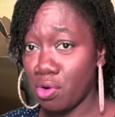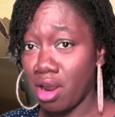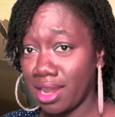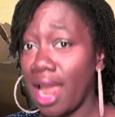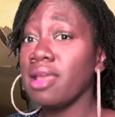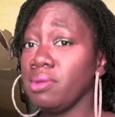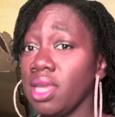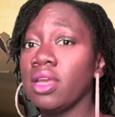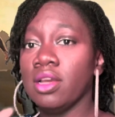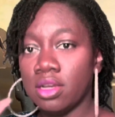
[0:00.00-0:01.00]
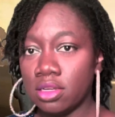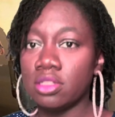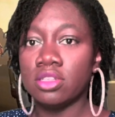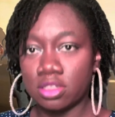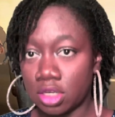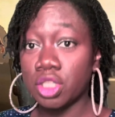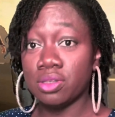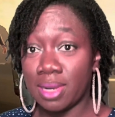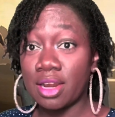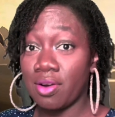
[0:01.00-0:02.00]
are like me, just know you
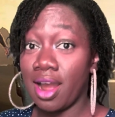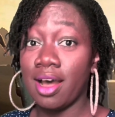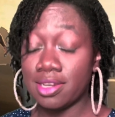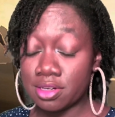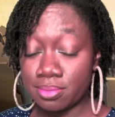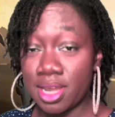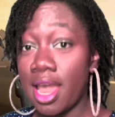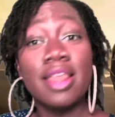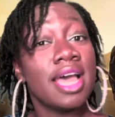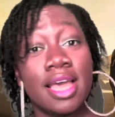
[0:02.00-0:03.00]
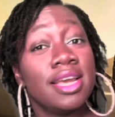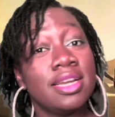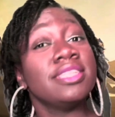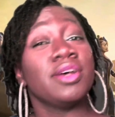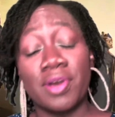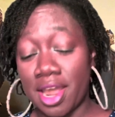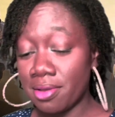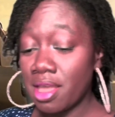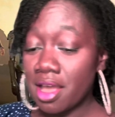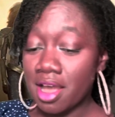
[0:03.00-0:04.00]
might cry a little bit, and it's okay.
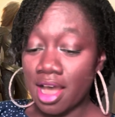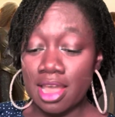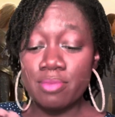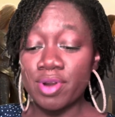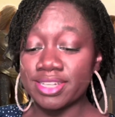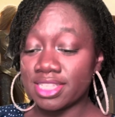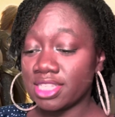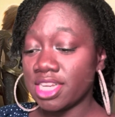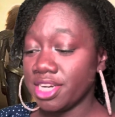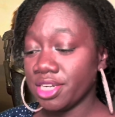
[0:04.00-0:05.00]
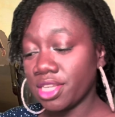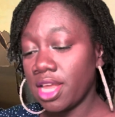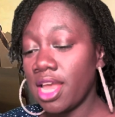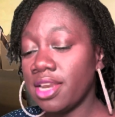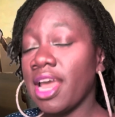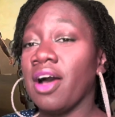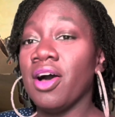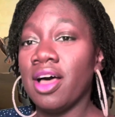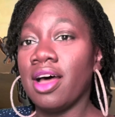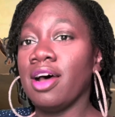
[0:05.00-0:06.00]
Embrace the tears. Now,
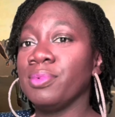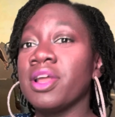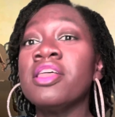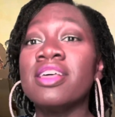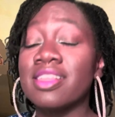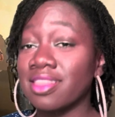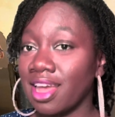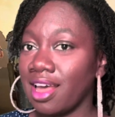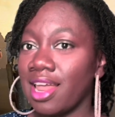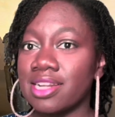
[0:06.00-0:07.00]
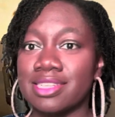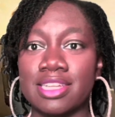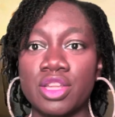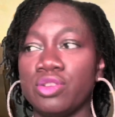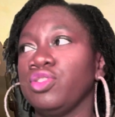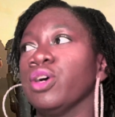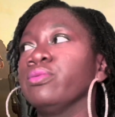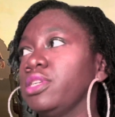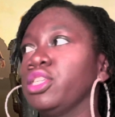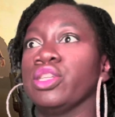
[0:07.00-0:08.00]
another thing that I liked is that you don't
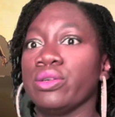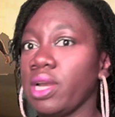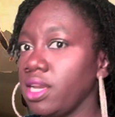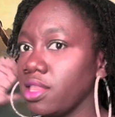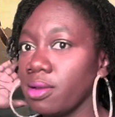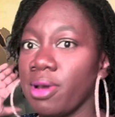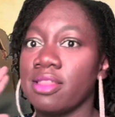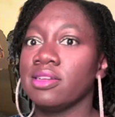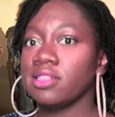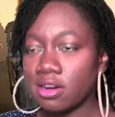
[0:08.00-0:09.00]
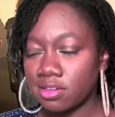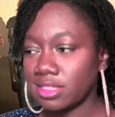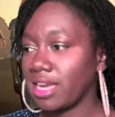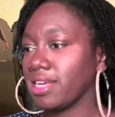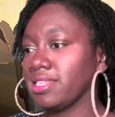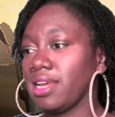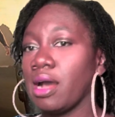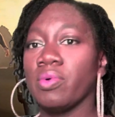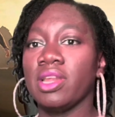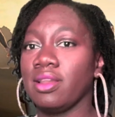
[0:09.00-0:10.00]
need to know anything about the Eternals. Like I said, I
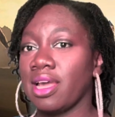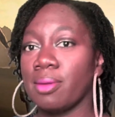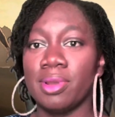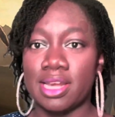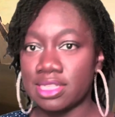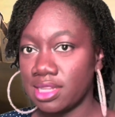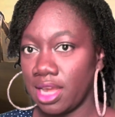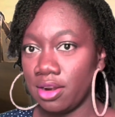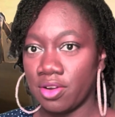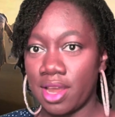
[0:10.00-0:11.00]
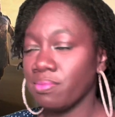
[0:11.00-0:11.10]
went in like a blank slate, okay?